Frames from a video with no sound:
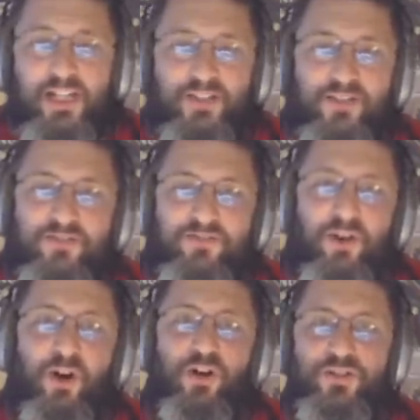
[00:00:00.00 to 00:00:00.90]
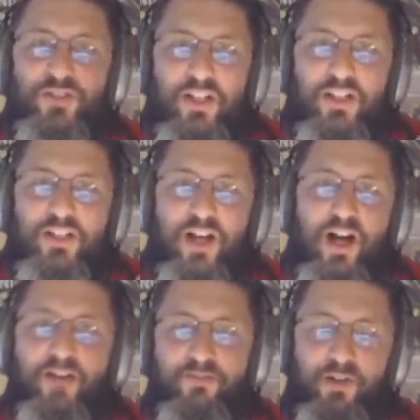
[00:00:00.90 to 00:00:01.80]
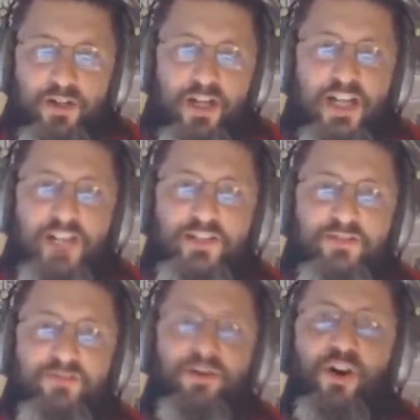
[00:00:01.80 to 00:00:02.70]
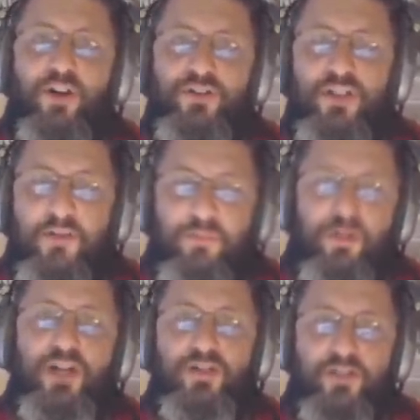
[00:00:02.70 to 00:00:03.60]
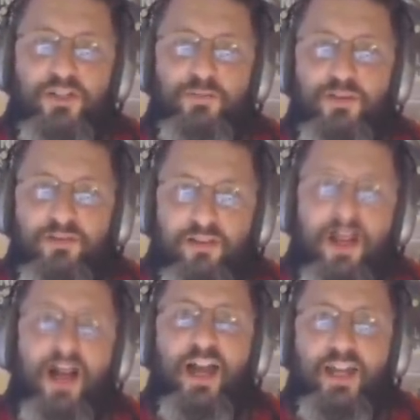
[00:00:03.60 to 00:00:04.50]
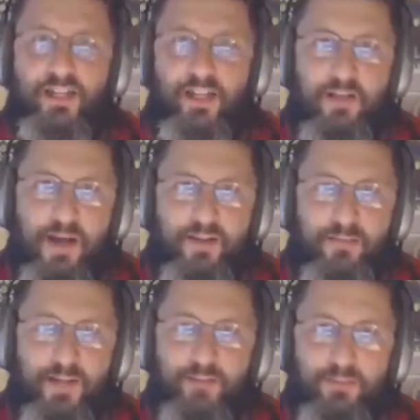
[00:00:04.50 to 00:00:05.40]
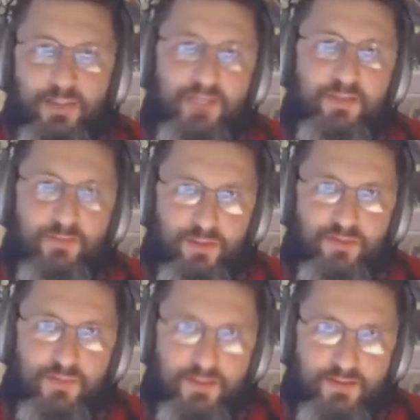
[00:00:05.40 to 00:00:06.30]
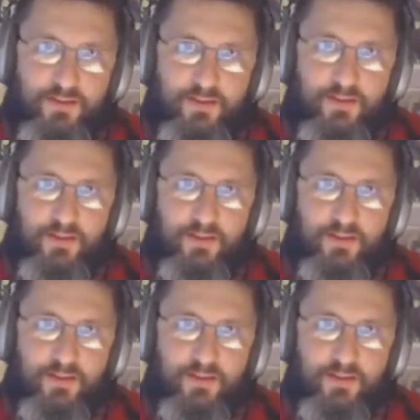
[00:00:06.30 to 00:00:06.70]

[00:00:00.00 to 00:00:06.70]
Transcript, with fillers: He's a false convert. He's a false preacher that's been lying about the Bible-believing movement.